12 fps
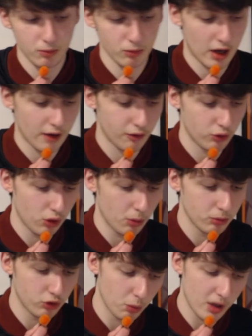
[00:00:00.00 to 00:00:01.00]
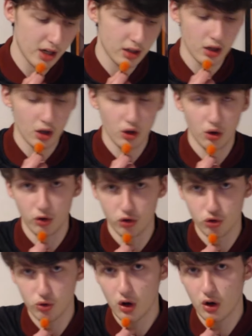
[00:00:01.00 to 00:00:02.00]
either dropped to win or a
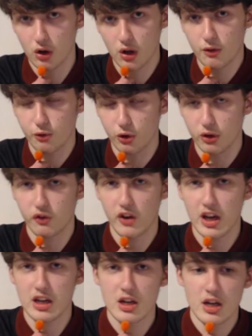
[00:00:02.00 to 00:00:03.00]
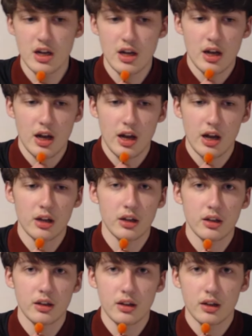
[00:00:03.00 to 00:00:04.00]
draw for a defeat.
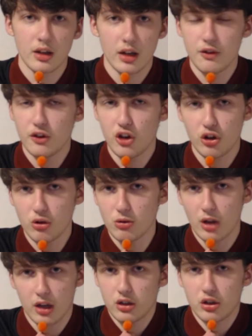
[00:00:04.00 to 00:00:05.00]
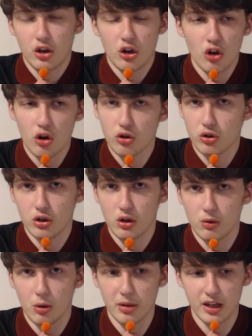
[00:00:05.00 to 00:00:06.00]
And if you do that, you're not going to
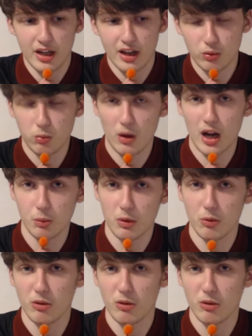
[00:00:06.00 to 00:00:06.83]
go up. And that's why we were